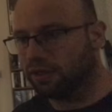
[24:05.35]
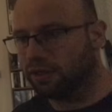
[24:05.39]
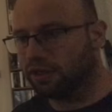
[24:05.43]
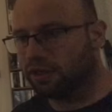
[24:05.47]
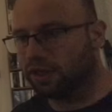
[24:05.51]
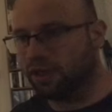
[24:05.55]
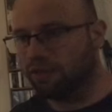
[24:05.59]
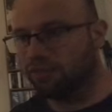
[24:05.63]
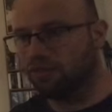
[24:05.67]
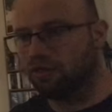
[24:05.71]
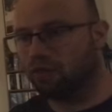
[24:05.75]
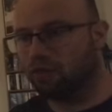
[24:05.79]

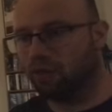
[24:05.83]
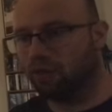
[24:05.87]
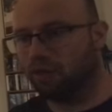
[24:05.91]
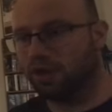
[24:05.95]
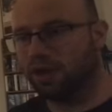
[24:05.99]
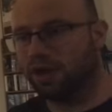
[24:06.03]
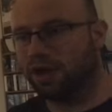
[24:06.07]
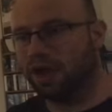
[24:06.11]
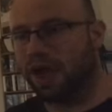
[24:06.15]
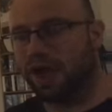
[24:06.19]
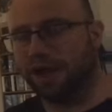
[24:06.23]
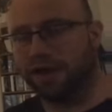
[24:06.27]
give you
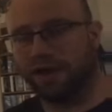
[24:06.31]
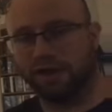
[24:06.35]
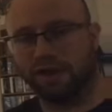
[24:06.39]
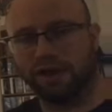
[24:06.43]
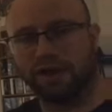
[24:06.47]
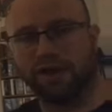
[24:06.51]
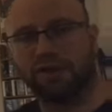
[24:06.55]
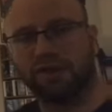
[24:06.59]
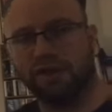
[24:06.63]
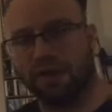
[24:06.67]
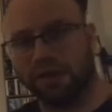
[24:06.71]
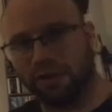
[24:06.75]
an
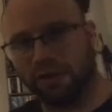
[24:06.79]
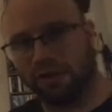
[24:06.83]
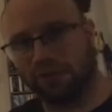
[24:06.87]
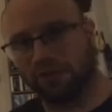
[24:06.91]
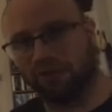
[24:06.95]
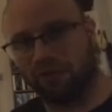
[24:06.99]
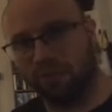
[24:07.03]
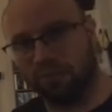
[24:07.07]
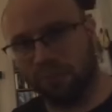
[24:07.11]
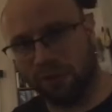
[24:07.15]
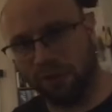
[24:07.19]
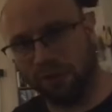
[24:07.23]
idea that you're
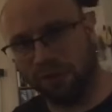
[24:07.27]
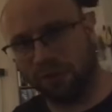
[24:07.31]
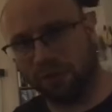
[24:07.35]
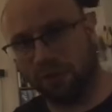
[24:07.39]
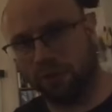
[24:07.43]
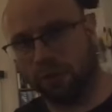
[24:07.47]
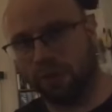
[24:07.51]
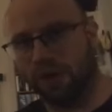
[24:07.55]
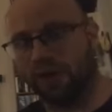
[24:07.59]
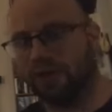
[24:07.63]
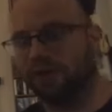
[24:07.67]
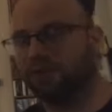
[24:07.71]
familiar
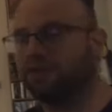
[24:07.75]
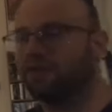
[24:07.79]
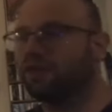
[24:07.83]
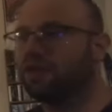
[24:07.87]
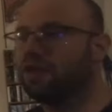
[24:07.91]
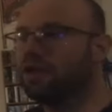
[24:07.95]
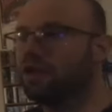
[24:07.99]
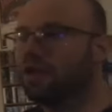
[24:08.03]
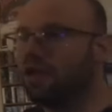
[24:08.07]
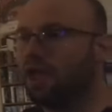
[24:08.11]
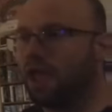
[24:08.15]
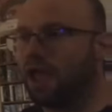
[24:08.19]
with
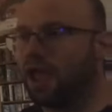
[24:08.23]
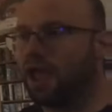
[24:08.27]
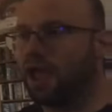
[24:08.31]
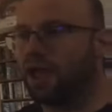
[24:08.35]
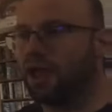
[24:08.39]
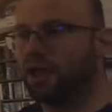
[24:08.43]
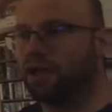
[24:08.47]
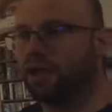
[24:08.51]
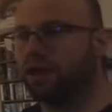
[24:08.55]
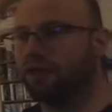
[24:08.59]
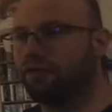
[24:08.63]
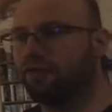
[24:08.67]

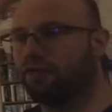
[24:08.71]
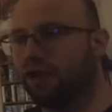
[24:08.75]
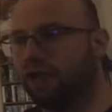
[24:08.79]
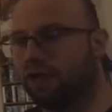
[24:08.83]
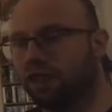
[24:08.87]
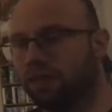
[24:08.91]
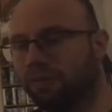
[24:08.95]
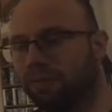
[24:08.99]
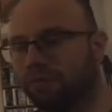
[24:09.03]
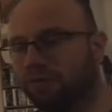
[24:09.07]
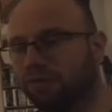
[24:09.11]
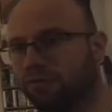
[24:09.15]
and
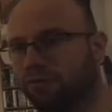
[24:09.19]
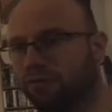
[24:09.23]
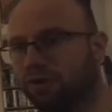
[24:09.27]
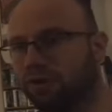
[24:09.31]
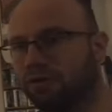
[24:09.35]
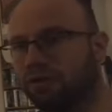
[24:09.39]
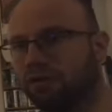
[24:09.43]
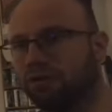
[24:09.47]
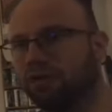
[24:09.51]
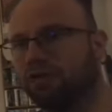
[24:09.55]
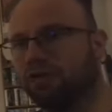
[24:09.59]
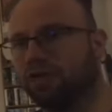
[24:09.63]
develop it
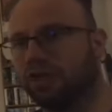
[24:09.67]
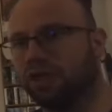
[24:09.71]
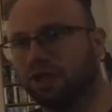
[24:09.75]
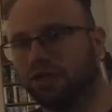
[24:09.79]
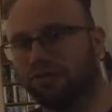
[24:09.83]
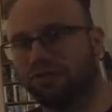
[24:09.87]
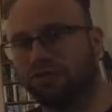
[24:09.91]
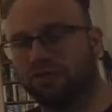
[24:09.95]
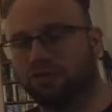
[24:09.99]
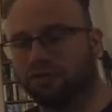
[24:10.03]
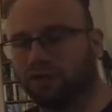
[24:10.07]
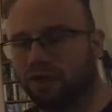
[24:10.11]
further to
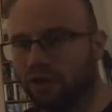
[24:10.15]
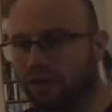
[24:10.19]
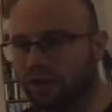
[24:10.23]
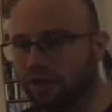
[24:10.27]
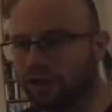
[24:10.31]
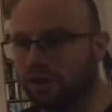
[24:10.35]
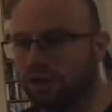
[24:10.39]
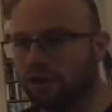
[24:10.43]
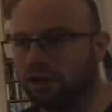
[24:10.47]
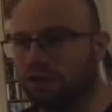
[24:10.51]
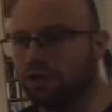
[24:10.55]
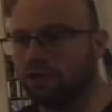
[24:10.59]
give the song a
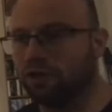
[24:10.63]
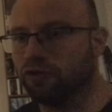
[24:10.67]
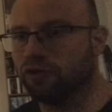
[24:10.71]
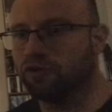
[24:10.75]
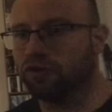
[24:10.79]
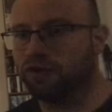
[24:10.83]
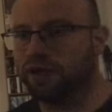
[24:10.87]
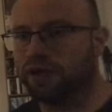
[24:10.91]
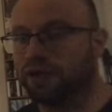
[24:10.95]
conclusion.